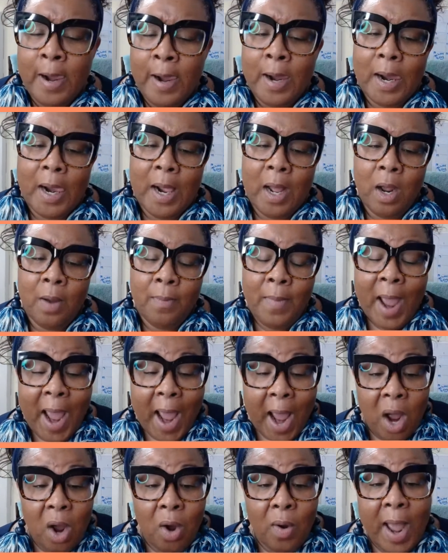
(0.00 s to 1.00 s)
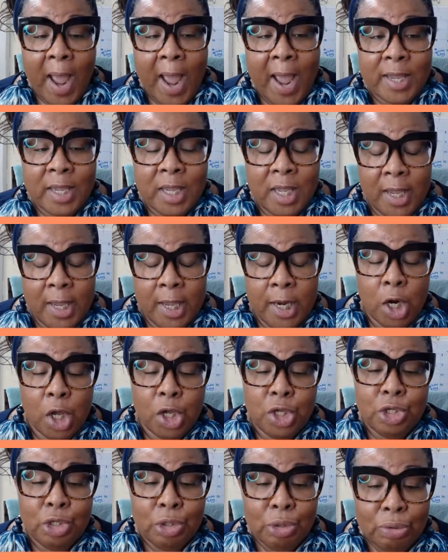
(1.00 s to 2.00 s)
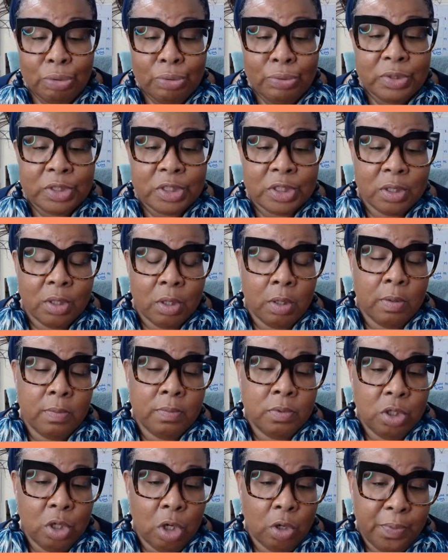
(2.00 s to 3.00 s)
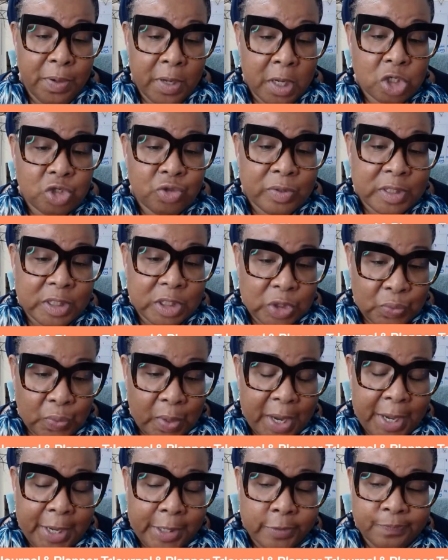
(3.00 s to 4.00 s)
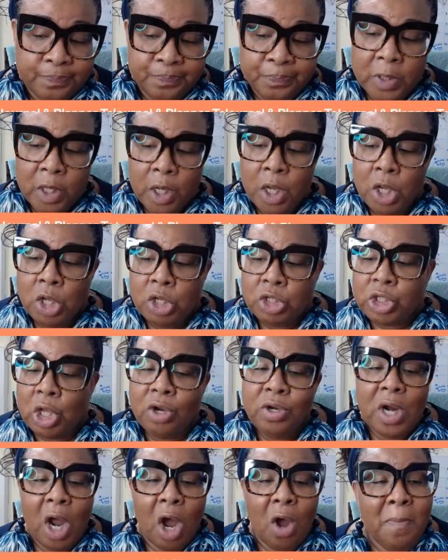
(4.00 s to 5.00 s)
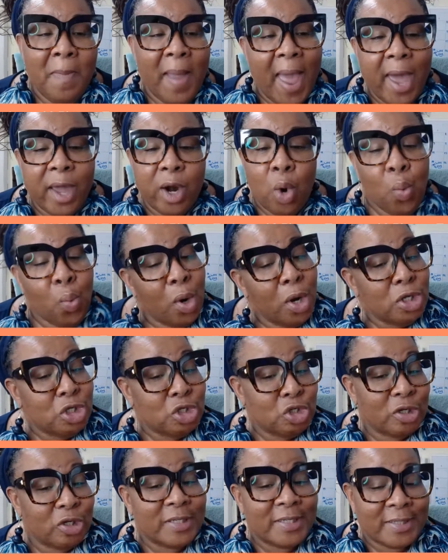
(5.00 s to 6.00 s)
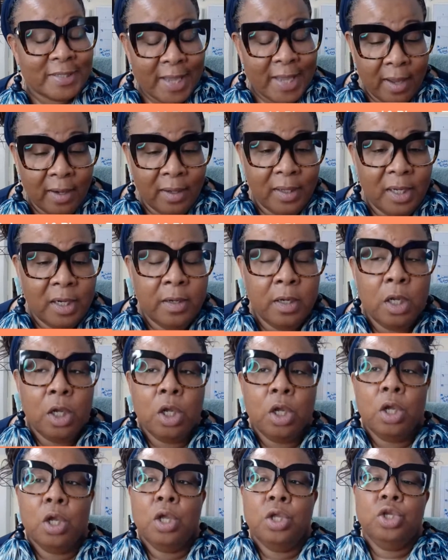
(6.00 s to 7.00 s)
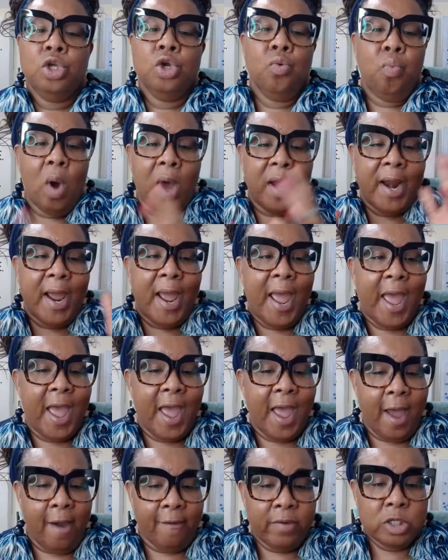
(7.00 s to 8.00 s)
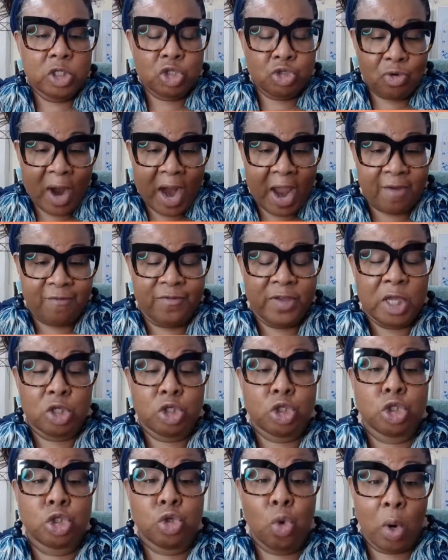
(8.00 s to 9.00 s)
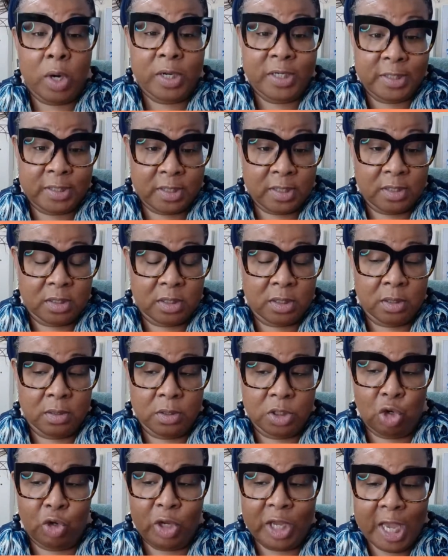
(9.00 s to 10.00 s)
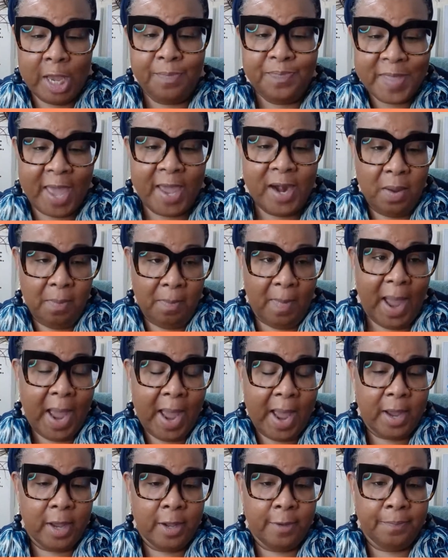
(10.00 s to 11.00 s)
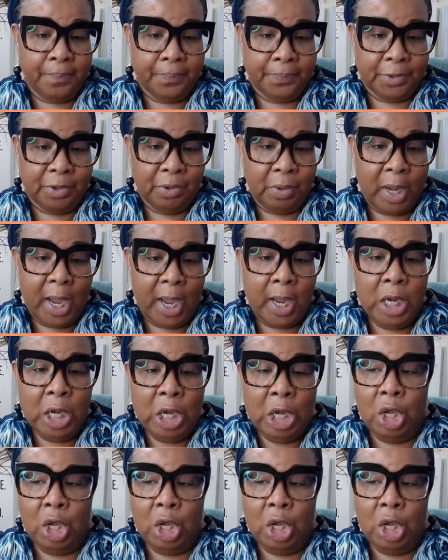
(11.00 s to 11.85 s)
how I can use, Pinterest as well. So no matter what you're selling, You want to have traffic sources. So keep that in mind. Okay.